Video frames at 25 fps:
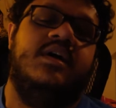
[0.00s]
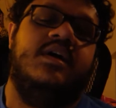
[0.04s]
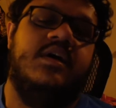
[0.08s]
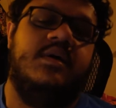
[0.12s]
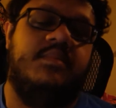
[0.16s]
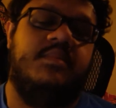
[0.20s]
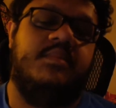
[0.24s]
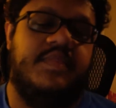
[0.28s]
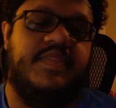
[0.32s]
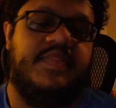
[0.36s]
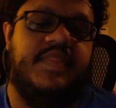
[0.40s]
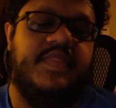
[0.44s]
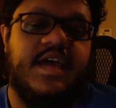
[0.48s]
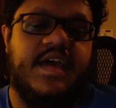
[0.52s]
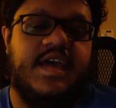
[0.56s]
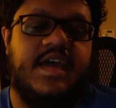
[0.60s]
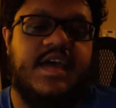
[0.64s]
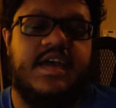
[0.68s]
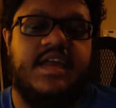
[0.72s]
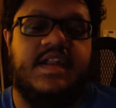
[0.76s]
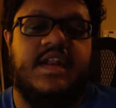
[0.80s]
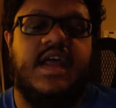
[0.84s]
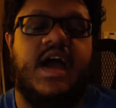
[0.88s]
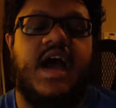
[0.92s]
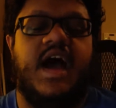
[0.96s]
But
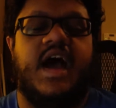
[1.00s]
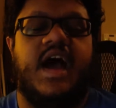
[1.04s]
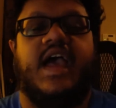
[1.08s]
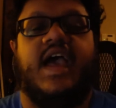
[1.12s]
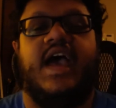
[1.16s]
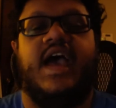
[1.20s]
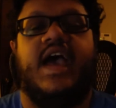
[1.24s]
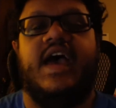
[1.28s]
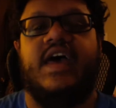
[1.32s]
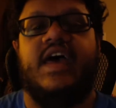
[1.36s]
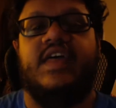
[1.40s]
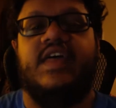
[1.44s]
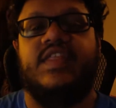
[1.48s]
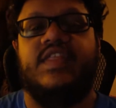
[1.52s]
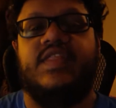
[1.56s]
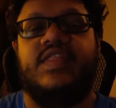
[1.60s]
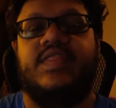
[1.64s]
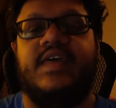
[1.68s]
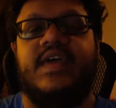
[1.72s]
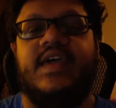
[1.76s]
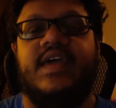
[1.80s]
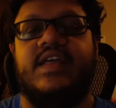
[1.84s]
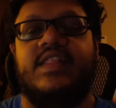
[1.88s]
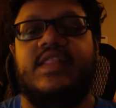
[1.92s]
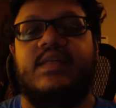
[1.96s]
then I had
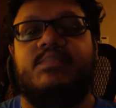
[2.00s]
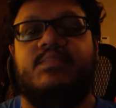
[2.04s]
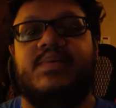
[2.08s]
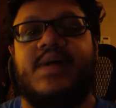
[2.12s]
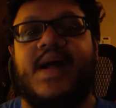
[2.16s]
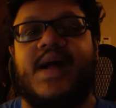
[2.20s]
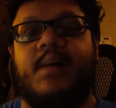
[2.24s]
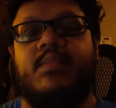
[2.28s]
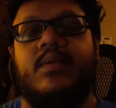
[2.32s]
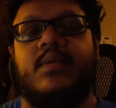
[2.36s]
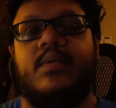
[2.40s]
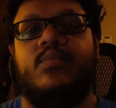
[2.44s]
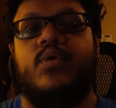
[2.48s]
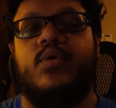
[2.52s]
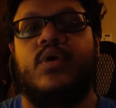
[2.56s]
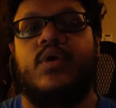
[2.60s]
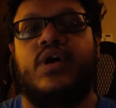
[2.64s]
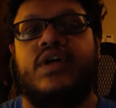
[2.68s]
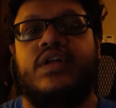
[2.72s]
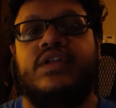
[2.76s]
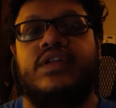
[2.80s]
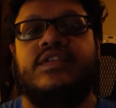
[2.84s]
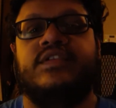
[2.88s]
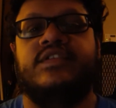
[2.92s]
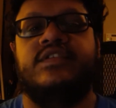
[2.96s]
the problem
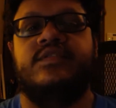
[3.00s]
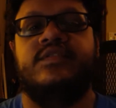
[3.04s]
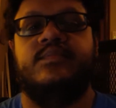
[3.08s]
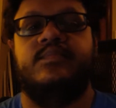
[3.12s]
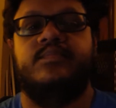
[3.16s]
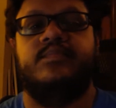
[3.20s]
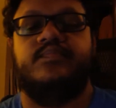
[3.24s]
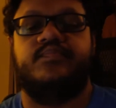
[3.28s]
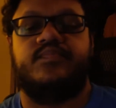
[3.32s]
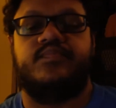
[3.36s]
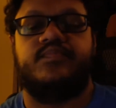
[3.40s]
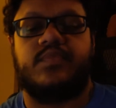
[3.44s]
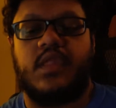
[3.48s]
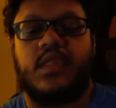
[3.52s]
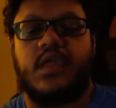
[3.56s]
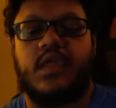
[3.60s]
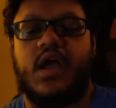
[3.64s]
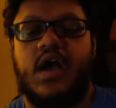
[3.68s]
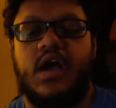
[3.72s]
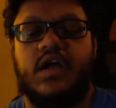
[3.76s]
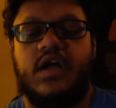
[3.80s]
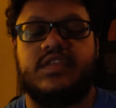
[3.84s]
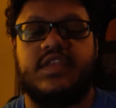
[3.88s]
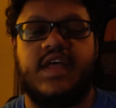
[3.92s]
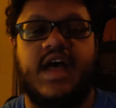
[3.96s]
was,
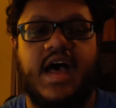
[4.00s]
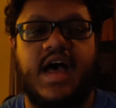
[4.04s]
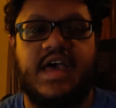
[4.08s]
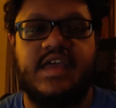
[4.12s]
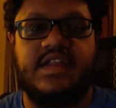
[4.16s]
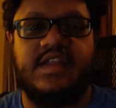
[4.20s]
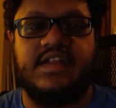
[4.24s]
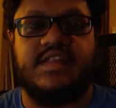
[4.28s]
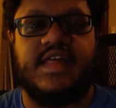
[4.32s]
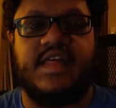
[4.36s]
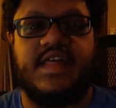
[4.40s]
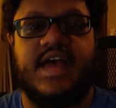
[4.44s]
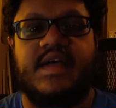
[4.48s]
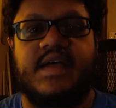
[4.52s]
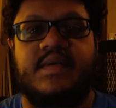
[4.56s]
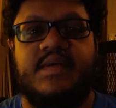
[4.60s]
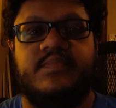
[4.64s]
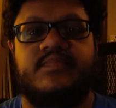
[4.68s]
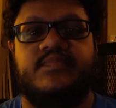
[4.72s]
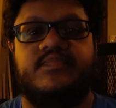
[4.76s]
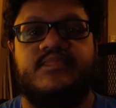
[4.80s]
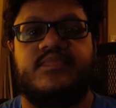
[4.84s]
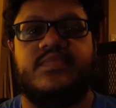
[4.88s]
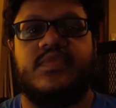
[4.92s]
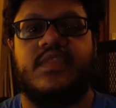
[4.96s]
tied to that,
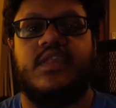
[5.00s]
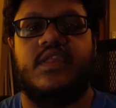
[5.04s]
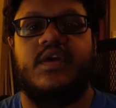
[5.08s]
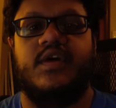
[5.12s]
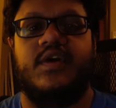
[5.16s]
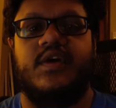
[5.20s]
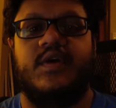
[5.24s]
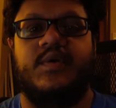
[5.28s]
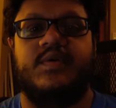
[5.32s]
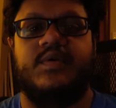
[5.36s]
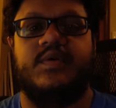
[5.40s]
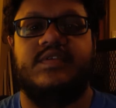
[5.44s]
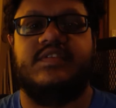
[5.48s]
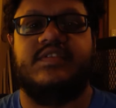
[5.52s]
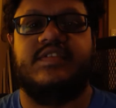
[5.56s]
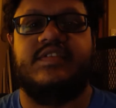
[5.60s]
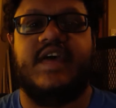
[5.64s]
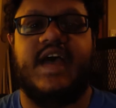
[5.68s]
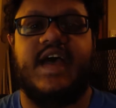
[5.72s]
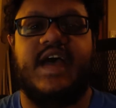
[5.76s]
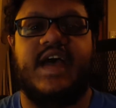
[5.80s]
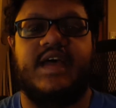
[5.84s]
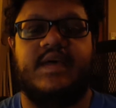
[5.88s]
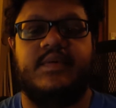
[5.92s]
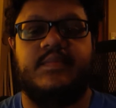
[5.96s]
was
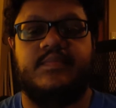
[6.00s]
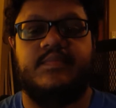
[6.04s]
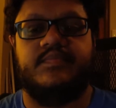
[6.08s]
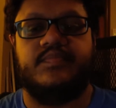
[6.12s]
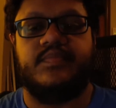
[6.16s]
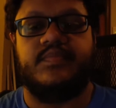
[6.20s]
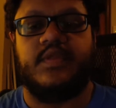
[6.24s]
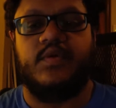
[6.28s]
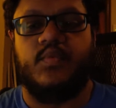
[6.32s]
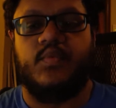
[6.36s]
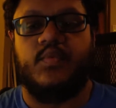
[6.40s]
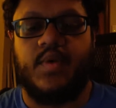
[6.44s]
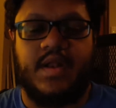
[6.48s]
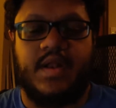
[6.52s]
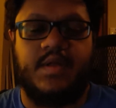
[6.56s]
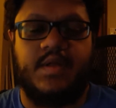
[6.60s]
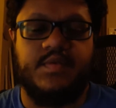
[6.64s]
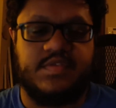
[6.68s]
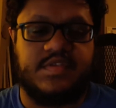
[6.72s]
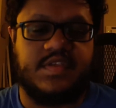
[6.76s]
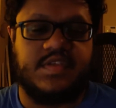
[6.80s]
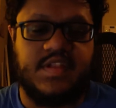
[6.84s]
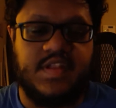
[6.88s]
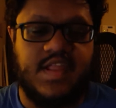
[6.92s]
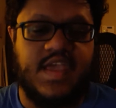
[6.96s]
that when it
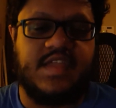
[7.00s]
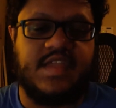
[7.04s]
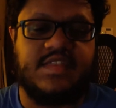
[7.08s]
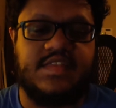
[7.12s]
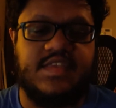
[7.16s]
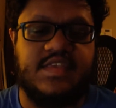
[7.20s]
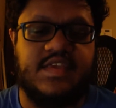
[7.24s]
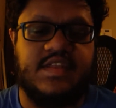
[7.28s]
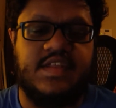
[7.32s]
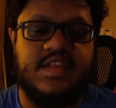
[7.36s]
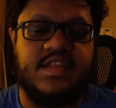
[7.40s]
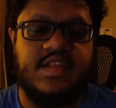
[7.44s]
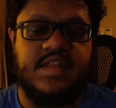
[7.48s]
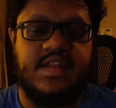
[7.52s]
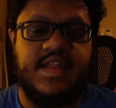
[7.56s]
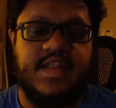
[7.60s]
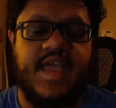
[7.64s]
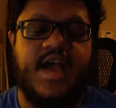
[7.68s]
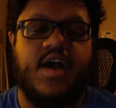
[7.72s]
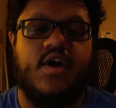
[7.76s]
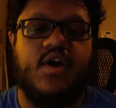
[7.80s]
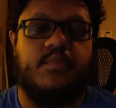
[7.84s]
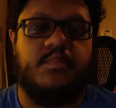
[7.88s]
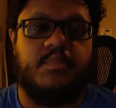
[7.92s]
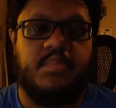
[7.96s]
was connected,
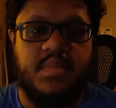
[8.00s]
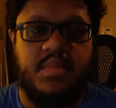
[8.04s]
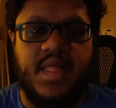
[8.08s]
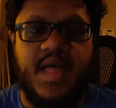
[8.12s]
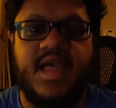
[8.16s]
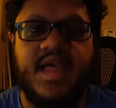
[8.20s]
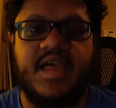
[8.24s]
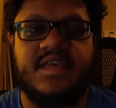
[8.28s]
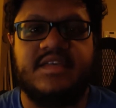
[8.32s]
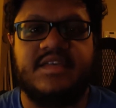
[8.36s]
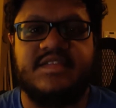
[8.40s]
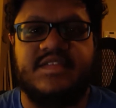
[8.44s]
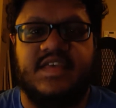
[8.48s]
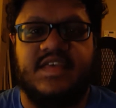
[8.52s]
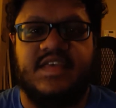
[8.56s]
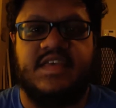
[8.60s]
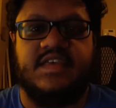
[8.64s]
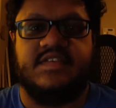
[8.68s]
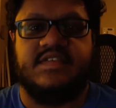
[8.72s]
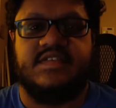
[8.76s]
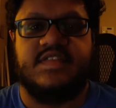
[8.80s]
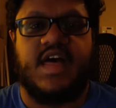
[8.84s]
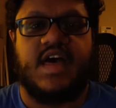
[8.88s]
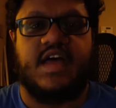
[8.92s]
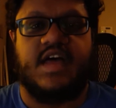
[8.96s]
now Plex
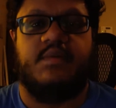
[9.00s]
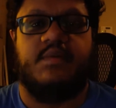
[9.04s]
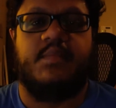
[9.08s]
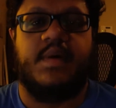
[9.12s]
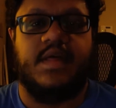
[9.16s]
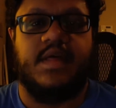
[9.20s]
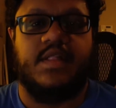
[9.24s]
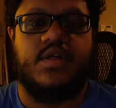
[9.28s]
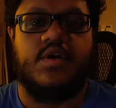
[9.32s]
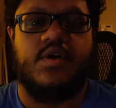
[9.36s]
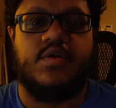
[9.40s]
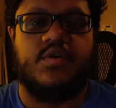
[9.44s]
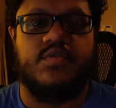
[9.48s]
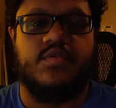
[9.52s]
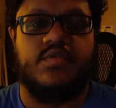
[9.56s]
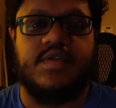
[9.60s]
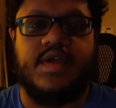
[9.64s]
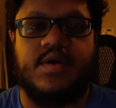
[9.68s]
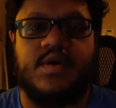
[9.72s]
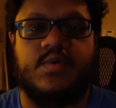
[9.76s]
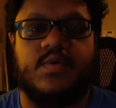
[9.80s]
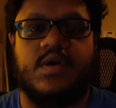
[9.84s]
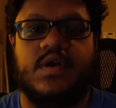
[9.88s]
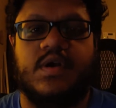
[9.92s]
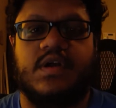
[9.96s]
is not on my local
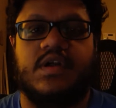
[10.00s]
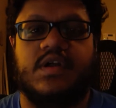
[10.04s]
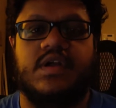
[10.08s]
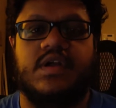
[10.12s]
network.